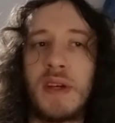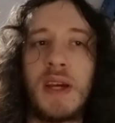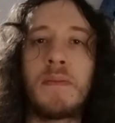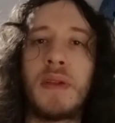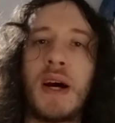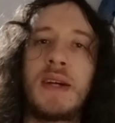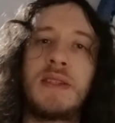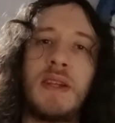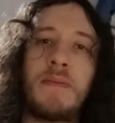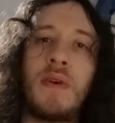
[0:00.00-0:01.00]
implies
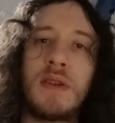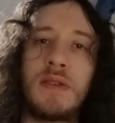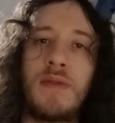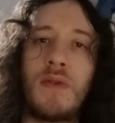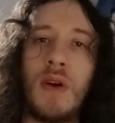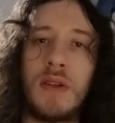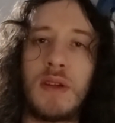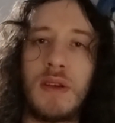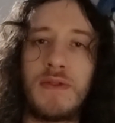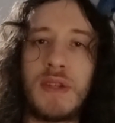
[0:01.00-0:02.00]
in a positive
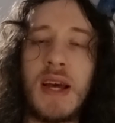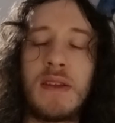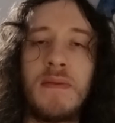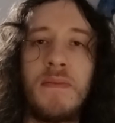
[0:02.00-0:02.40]
qualitative state,